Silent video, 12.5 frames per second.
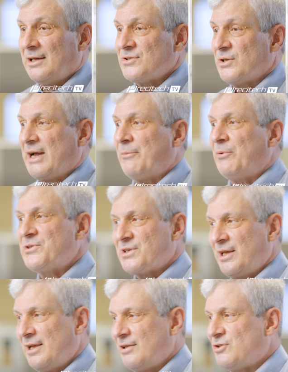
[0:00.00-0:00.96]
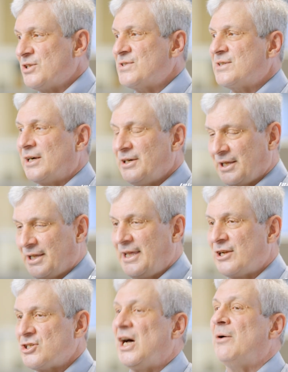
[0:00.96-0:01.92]
So that was just starting to
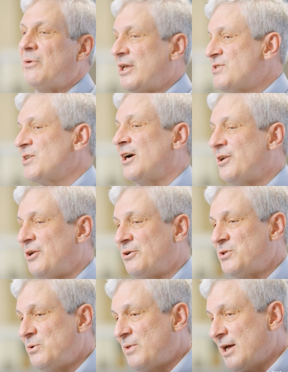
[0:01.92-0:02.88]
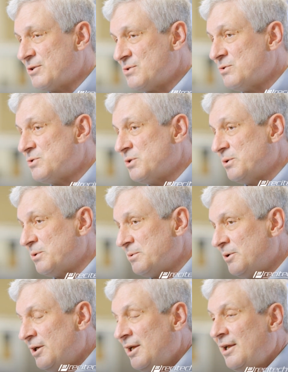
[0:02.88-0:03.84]
catch on when I started here in 2002.